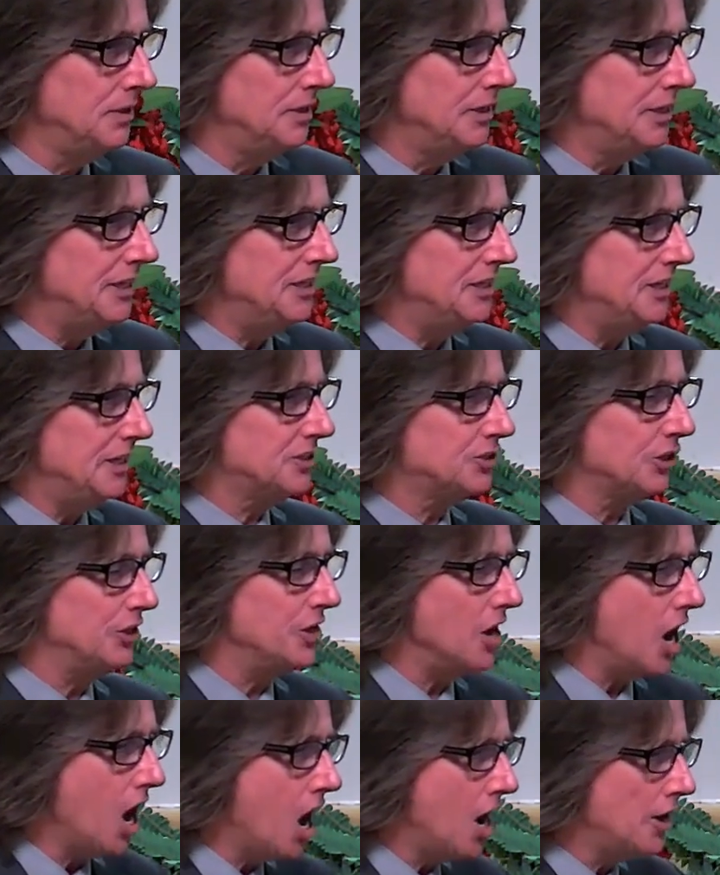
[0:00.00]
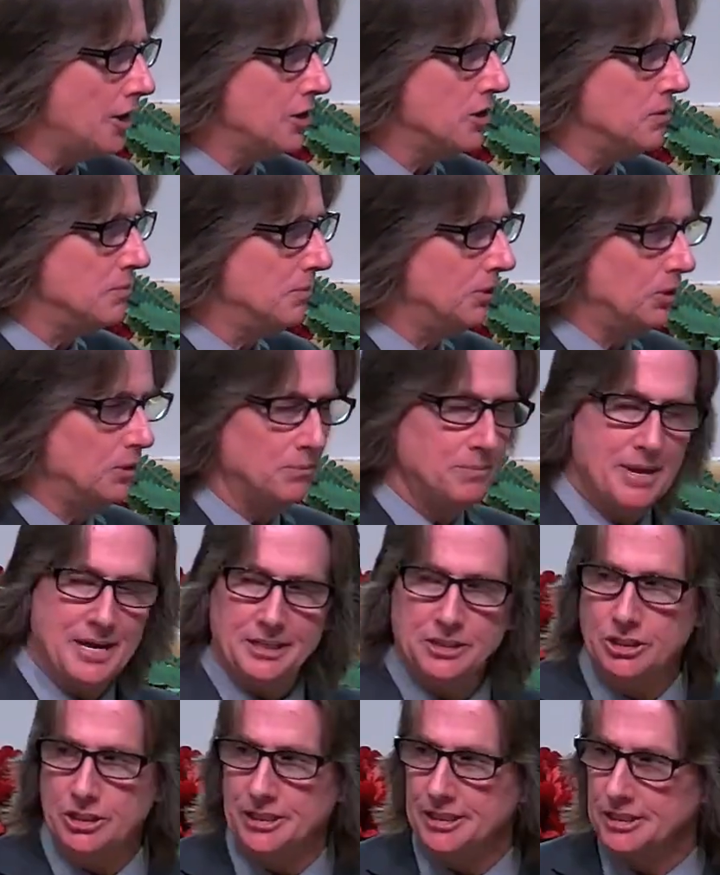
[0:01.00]
He, it's an honorable
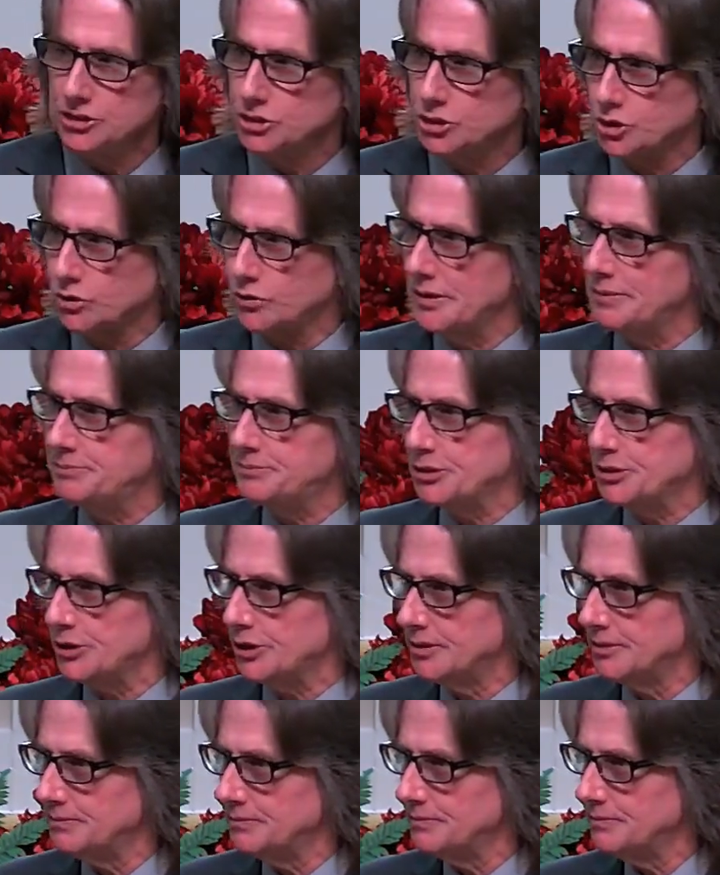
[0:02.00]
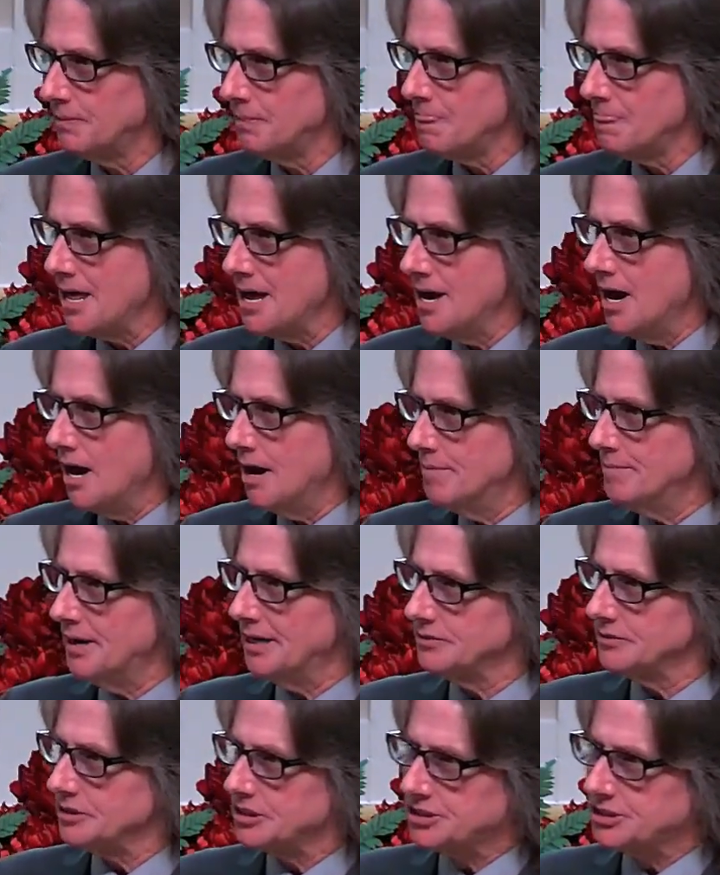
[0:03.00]
mention in scripture
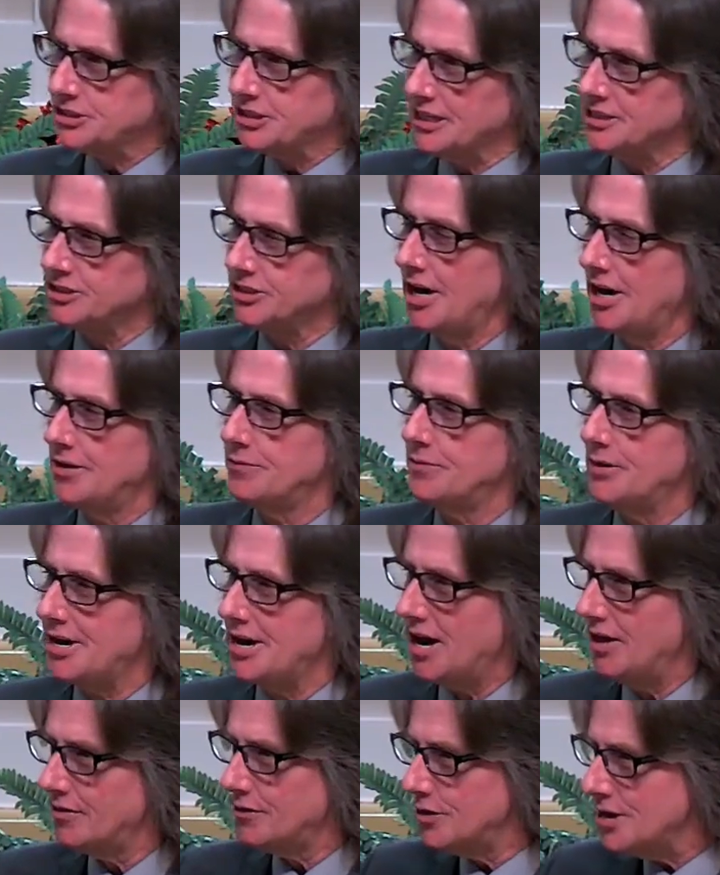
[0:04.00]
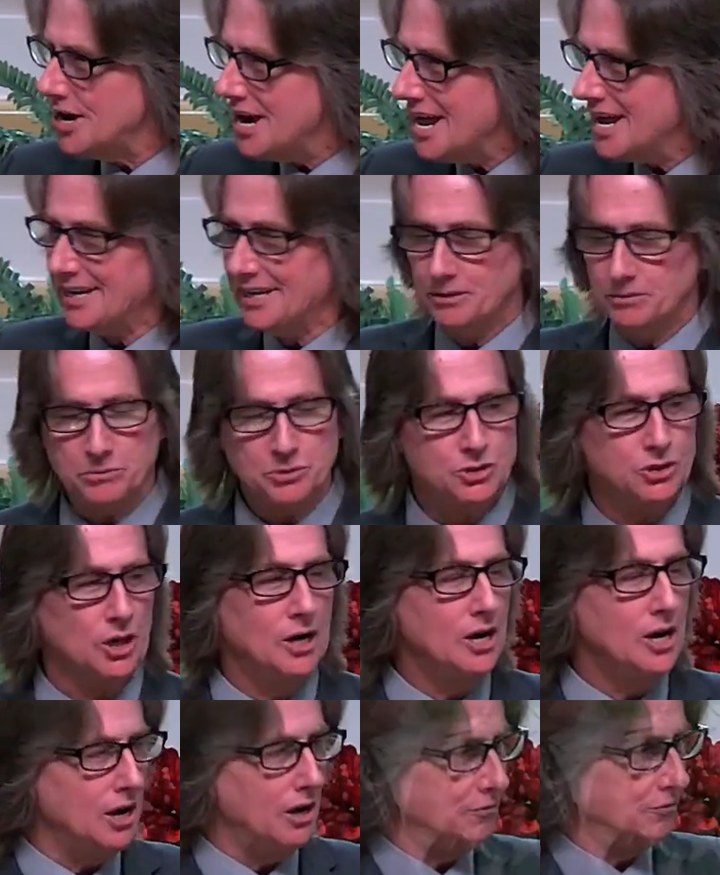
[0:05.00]
among 600 other names
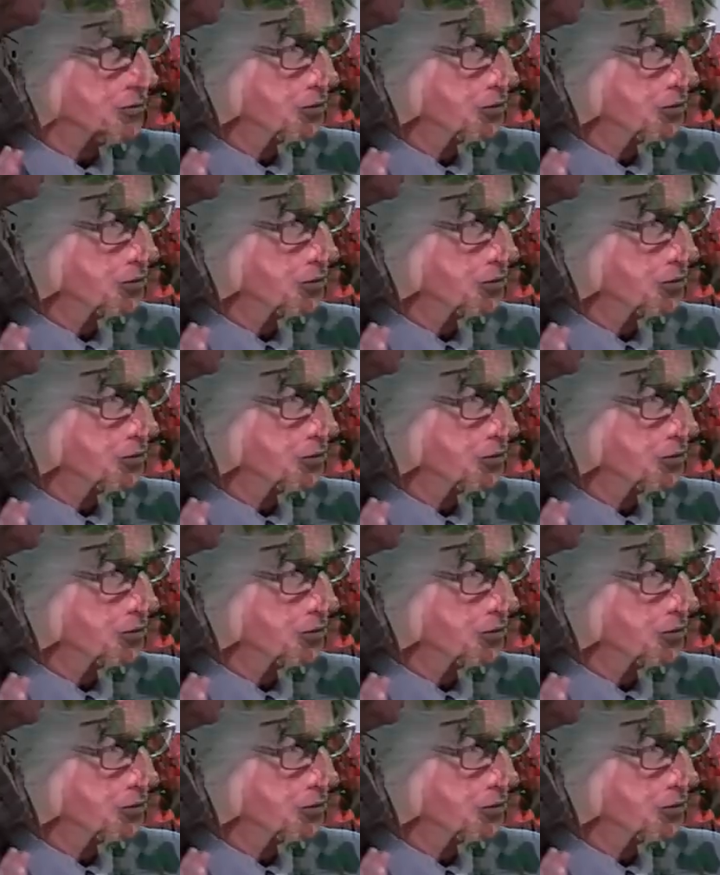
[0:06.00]
of